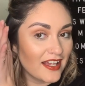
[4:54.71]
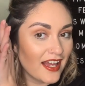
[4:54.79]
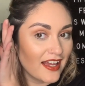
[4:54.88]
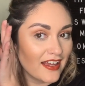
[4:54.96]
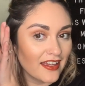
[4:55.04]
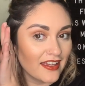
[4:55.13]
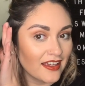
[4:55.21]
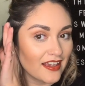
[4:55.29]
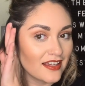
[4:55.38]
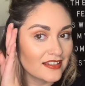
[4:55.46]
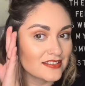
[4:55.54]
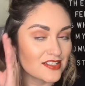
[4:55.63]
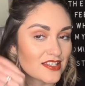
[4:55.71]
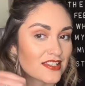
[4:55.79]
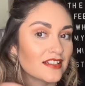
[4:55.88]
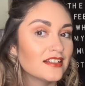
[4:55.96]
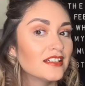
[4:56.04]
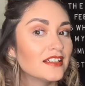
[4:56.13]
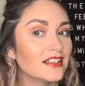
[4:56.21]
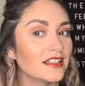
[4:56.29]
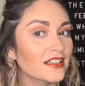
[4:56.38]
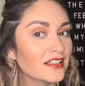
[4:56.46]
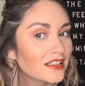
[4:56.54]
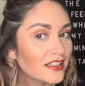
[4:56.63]
I just
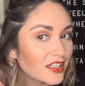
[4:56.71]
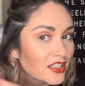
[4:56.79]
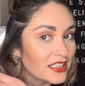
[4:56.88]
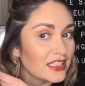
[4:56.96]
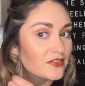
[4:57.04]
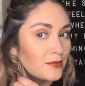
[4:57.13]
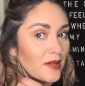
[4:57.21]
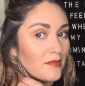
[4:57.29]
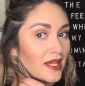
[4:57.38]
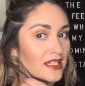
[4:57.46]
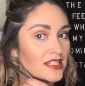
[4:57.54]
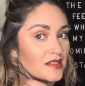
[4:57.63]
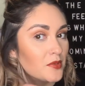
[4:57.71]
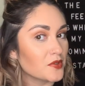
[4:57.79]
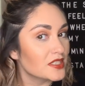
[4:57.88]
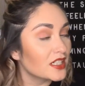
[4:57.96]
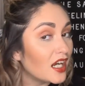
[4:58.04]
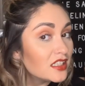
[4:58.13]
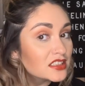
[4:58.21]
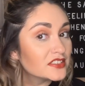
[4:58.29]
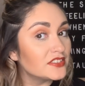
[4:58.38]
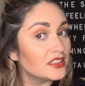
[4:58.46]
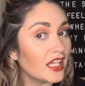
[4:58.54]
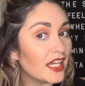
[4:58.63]
could live my best, most
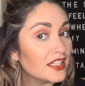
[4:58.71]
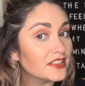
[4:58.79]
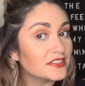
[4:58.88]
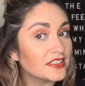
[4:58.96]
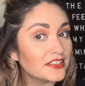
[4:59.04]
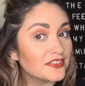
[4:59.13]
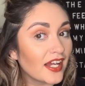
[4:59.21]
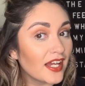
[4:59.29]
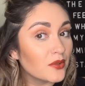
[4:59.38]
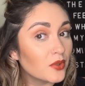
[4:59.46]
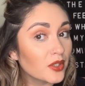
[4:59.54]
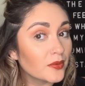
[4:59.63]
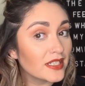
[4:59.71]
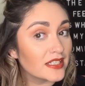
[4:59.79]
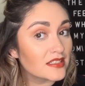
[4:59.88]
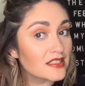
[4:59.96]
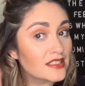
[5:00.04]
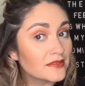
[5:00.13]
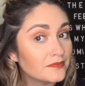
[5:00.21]
colorful life if I wore wigs.